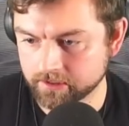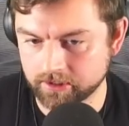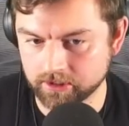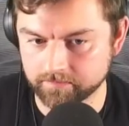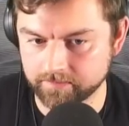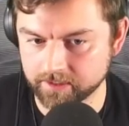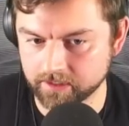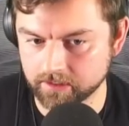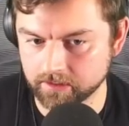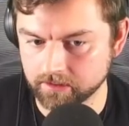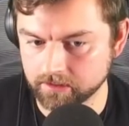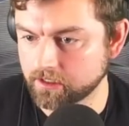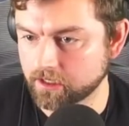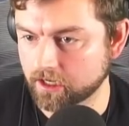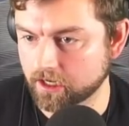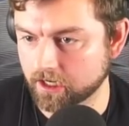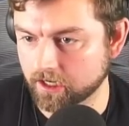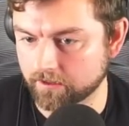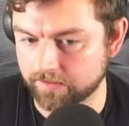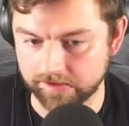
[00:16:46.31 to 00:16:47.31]
Cuba,
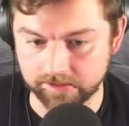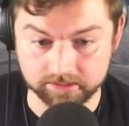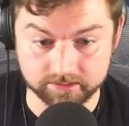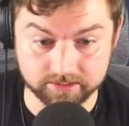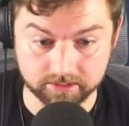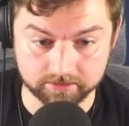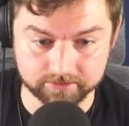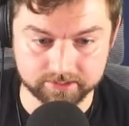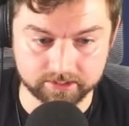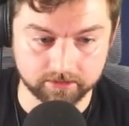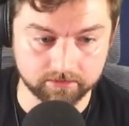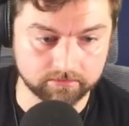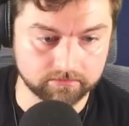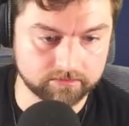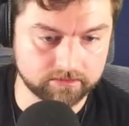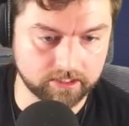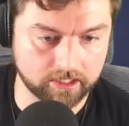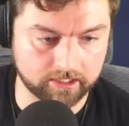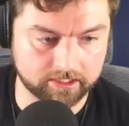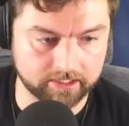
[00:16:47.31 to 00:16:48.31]
that is also
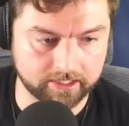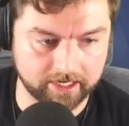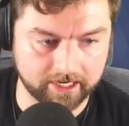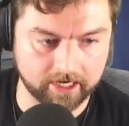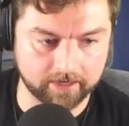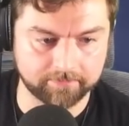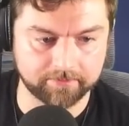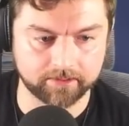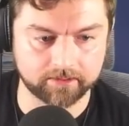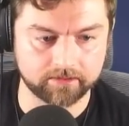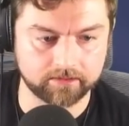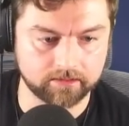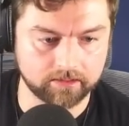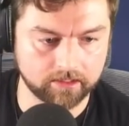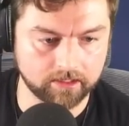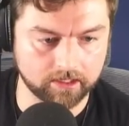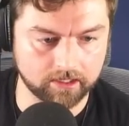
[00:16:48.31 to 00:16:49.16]
not going to happen.